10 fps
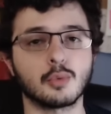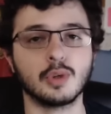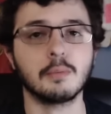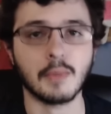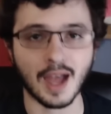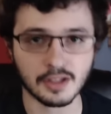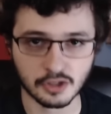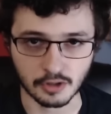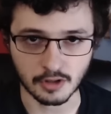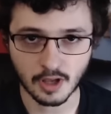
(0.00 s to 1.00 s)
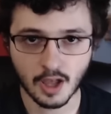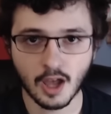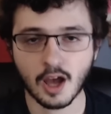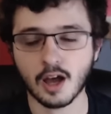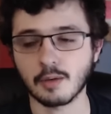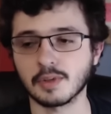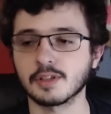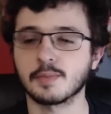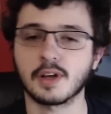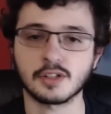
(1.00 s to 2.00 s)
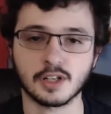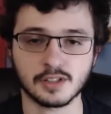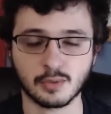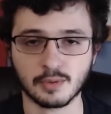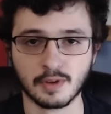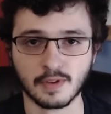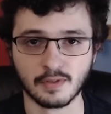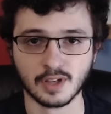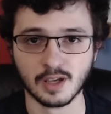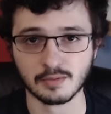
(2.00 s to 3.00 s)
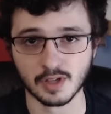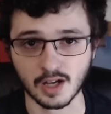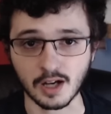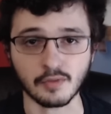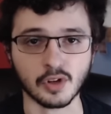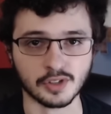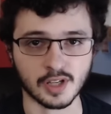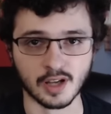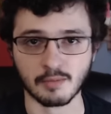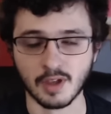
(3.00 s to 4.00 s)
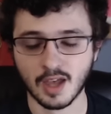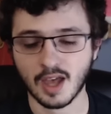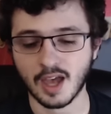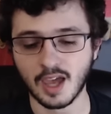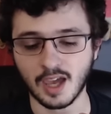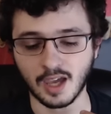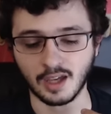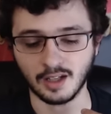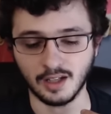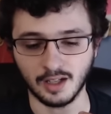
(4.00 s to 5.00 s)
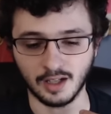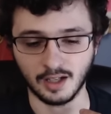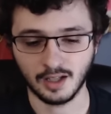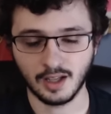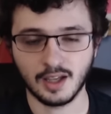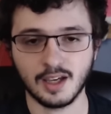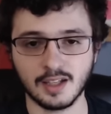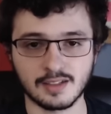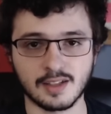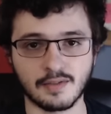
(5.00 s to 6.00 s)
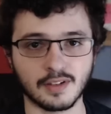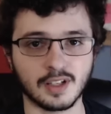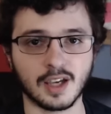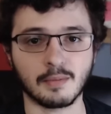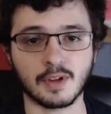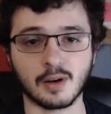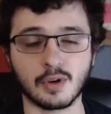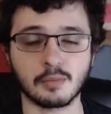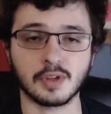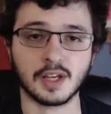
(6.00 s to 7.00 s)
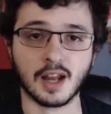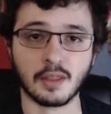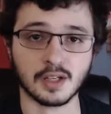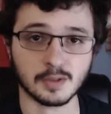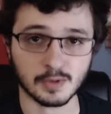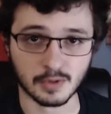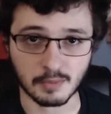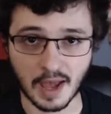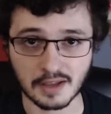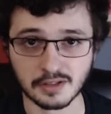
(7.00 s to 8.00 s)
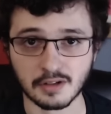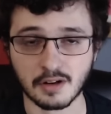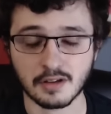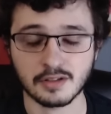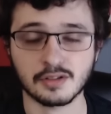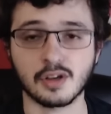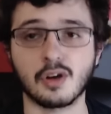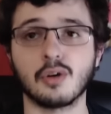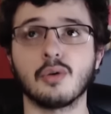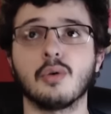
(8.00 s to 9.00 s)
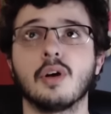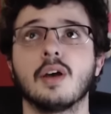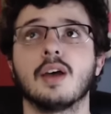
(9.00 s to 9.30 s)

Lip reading: Remastered, because Bioshock is like one of my favorite games of all time, and it's definitely a game that I want to play now that it's been remastered. So